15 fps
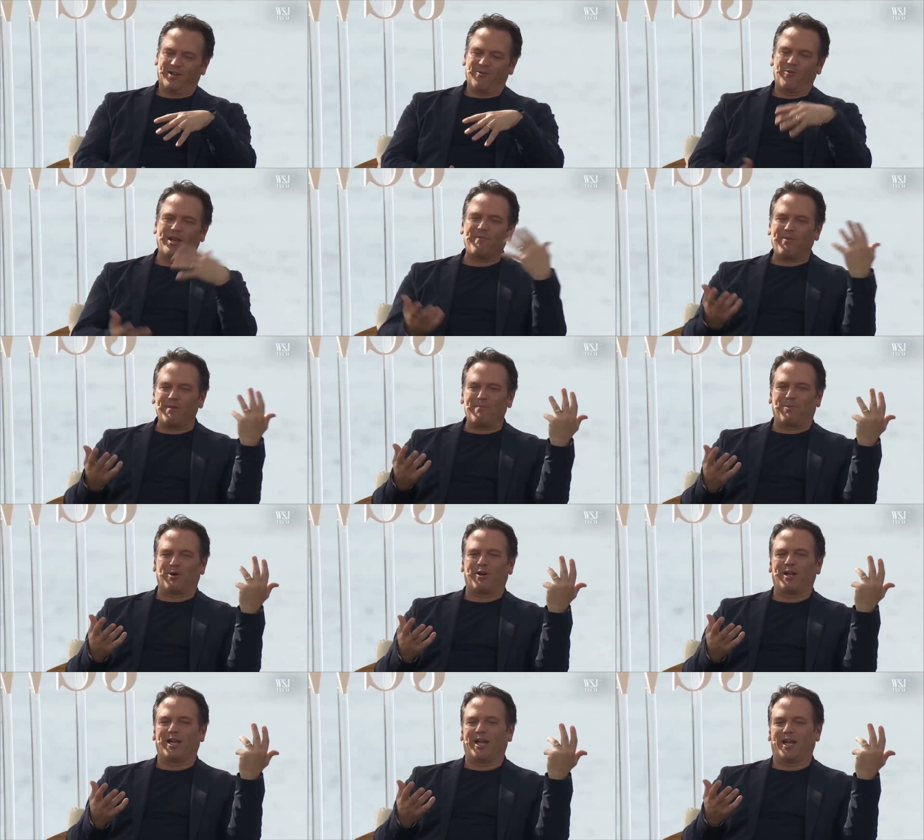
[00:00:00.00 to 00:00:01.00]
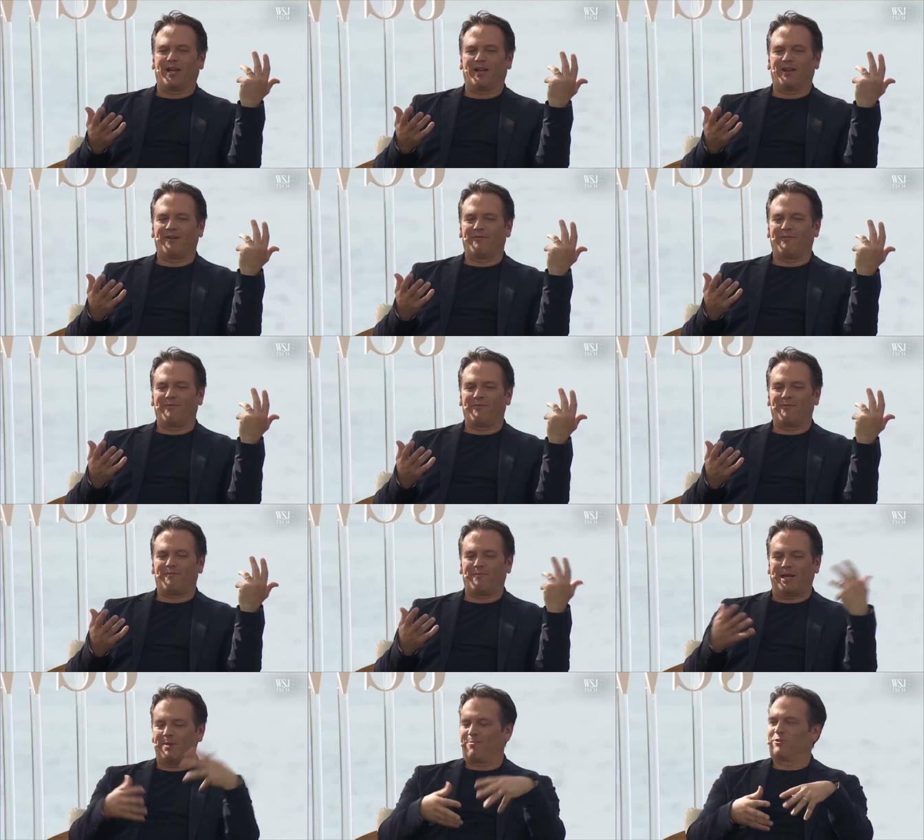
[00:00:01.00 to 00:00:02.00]
we've been putting
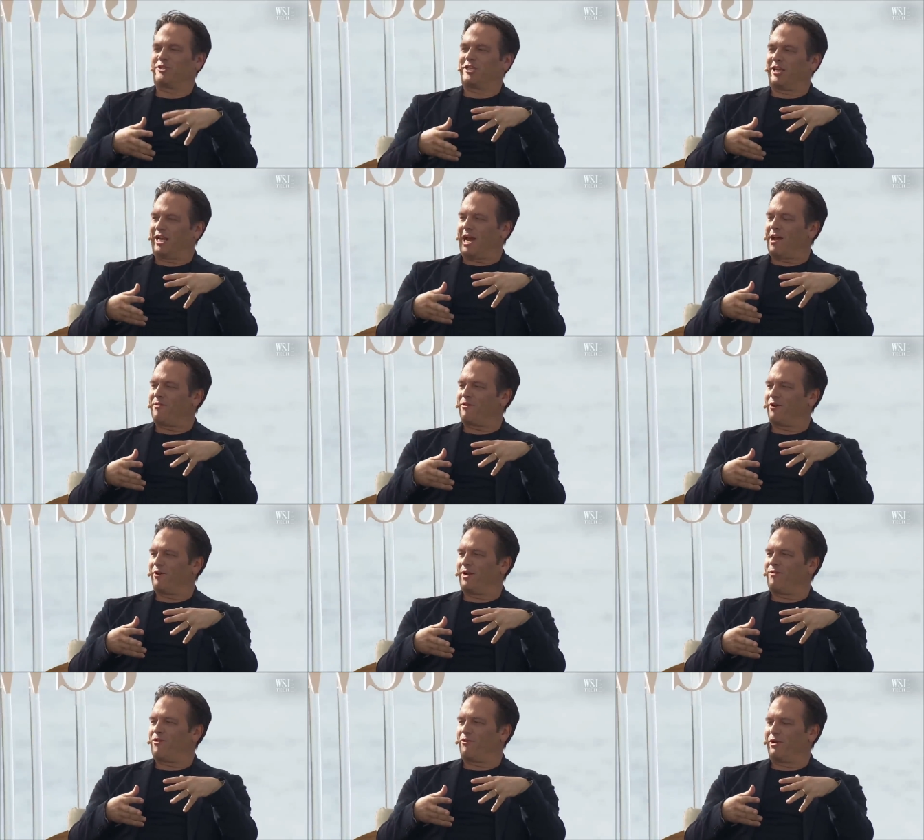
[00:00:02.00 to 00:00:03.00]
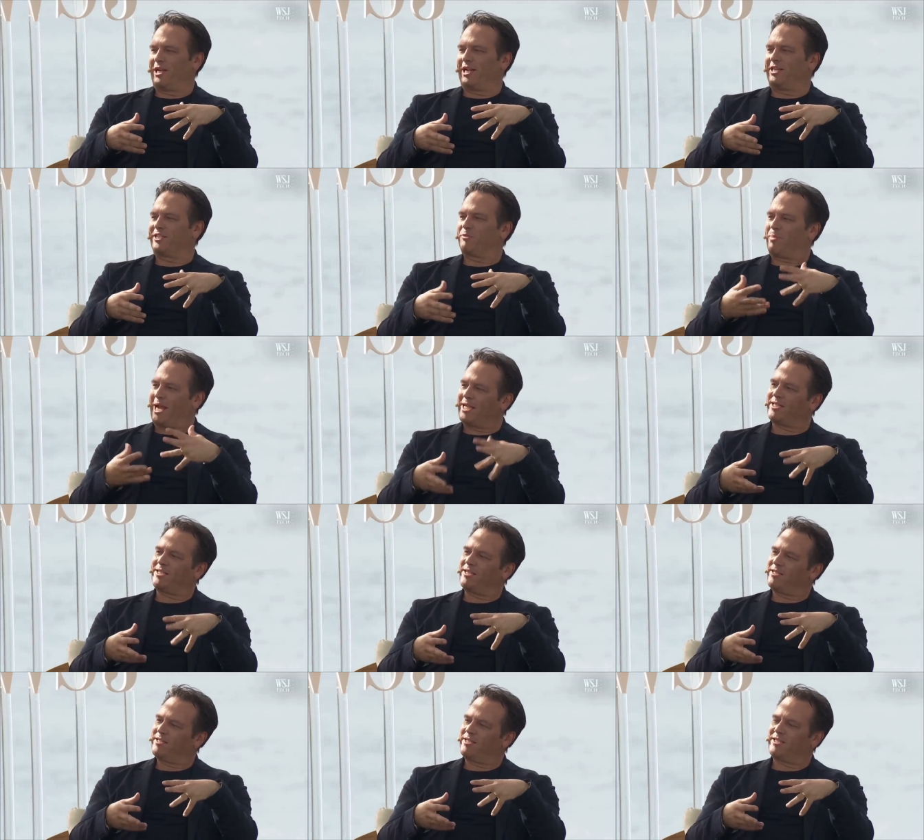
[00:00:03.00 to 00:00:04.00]
people together in 3D
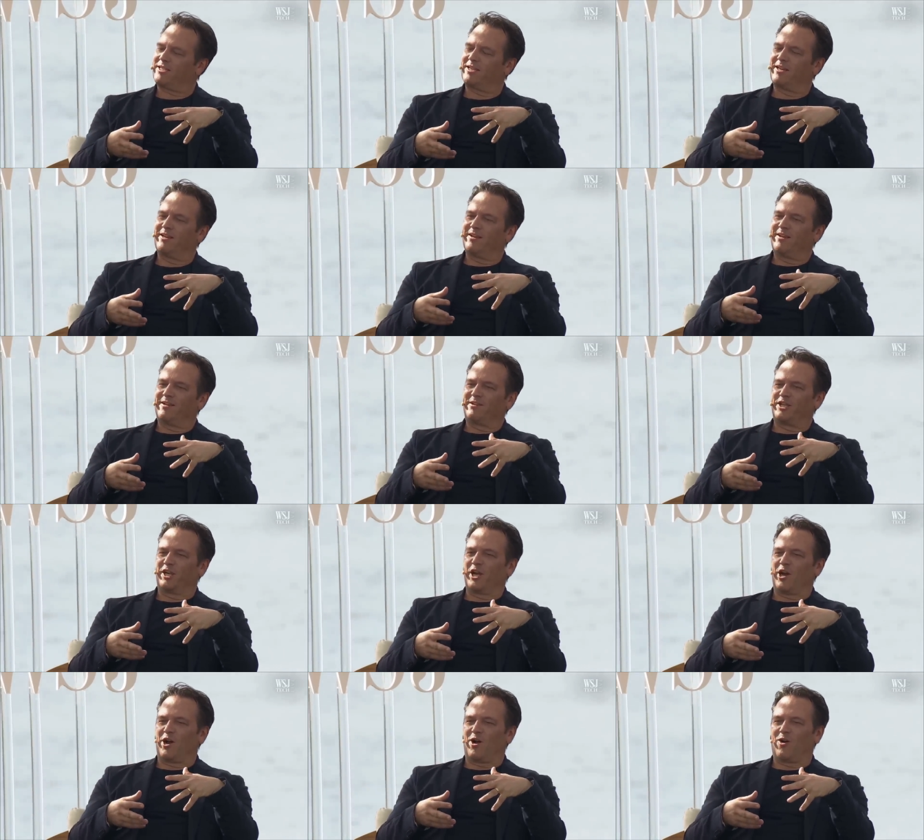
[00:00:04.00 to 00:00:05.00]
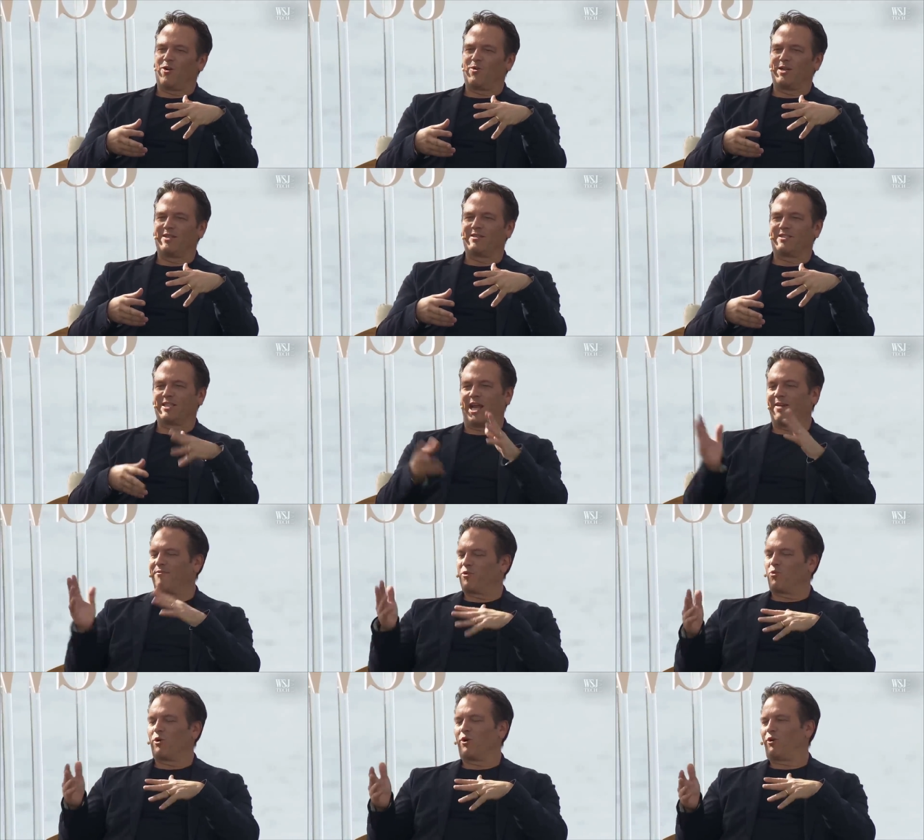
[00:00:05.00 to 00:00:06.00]
spaces to go and save
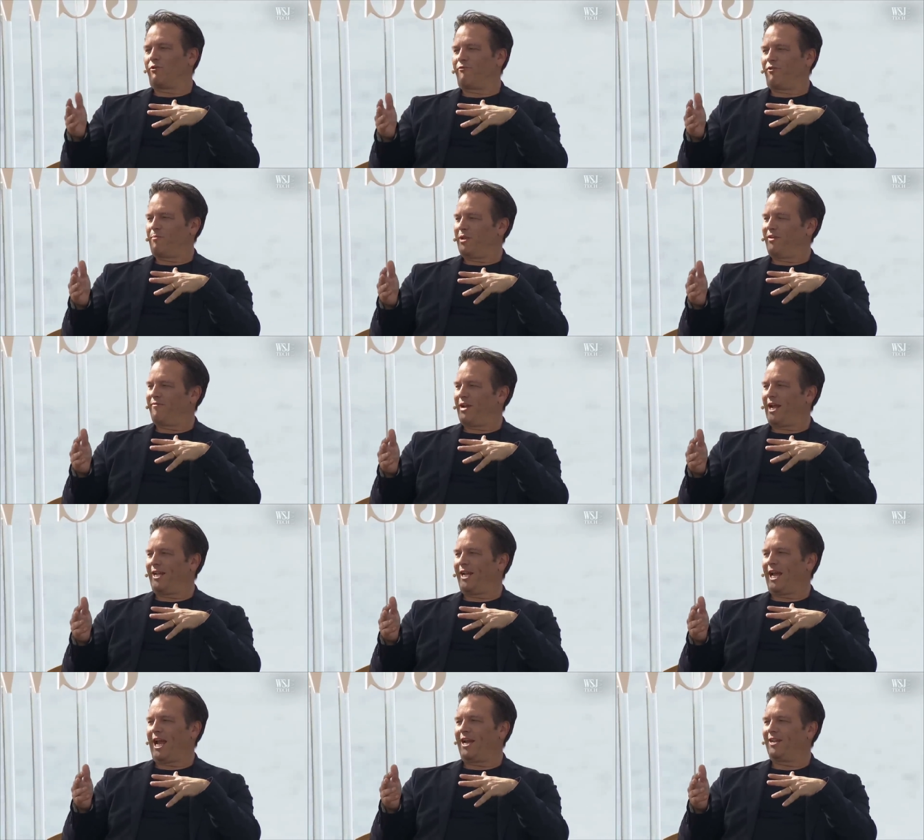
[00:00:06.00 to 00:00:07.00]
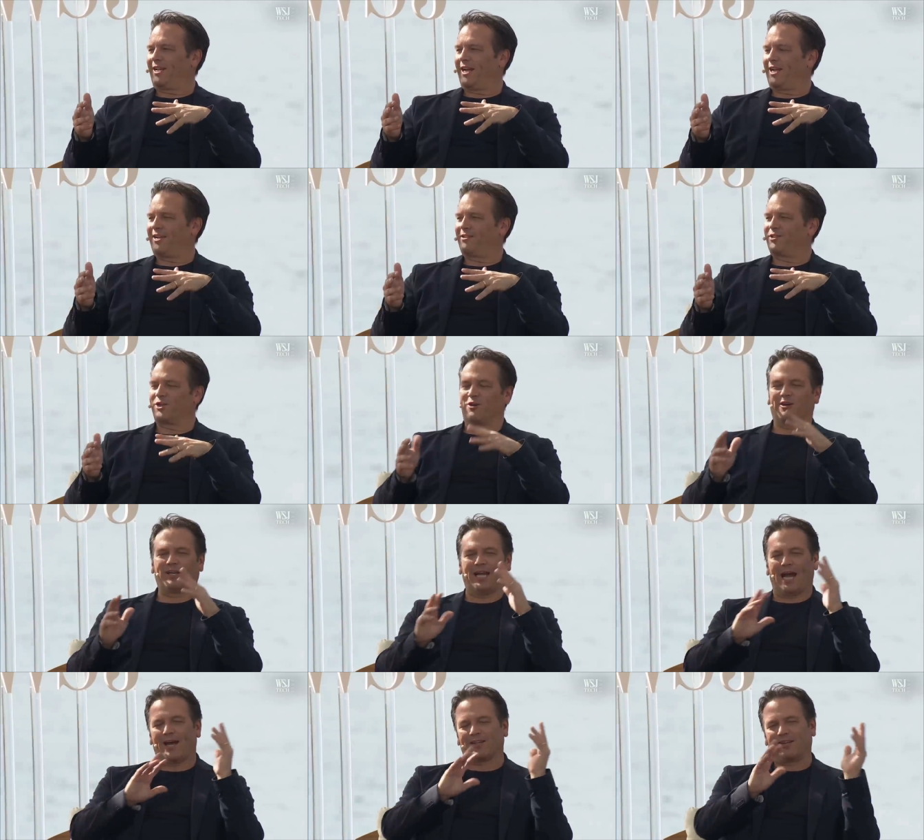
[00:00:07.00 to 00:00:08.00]
the world from the invading aliens or
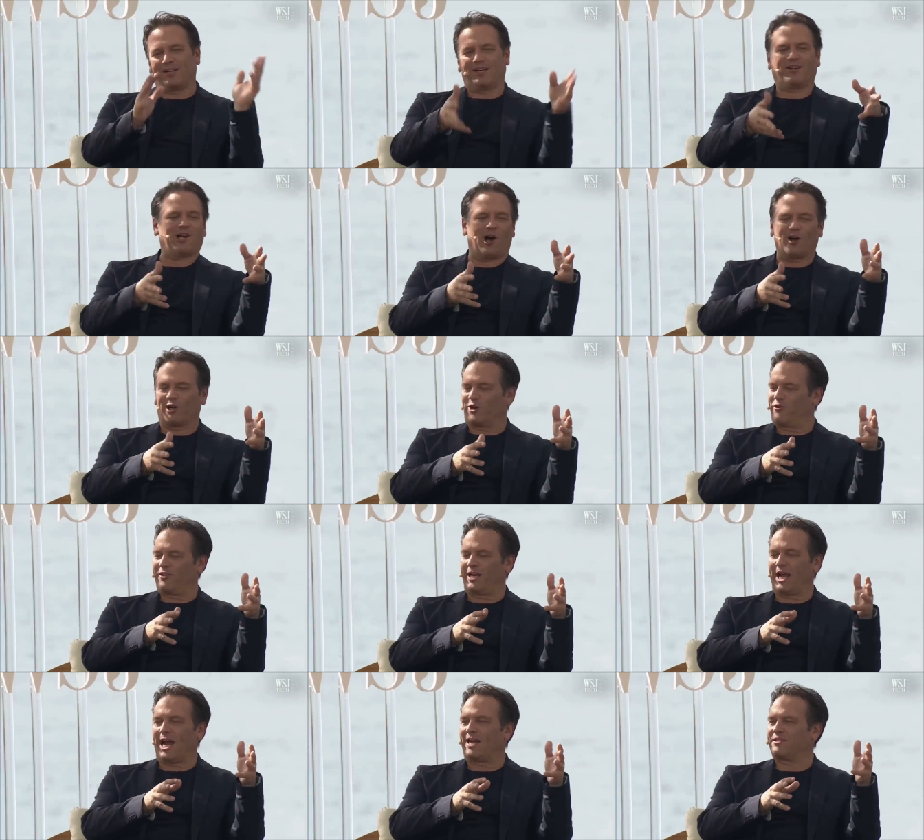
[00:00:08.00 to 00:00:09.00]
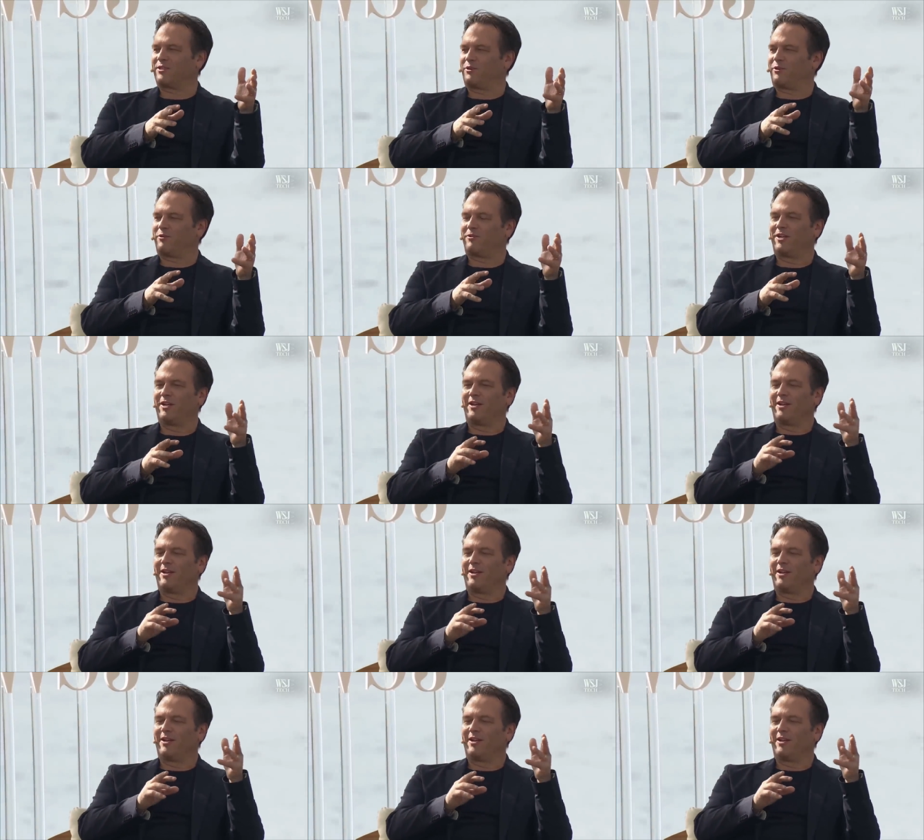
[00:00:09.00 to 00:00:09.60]
ca- conquer the castle.